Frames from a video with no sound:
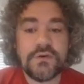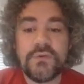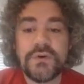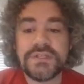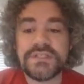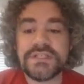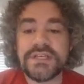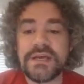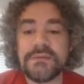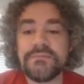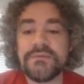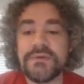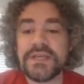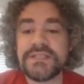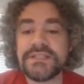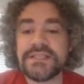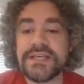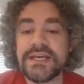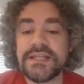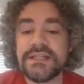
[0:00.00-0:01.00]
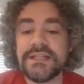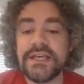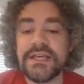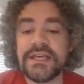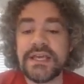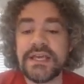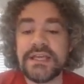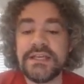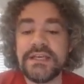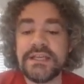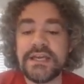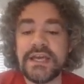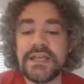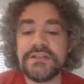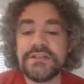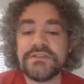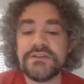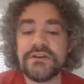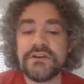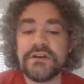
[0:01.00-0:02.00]
once I paste that link and hit
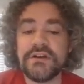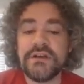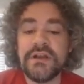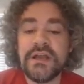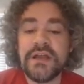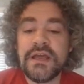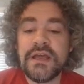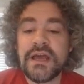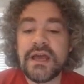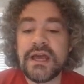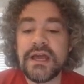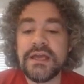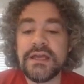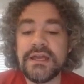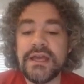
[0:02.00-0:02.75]
enter, I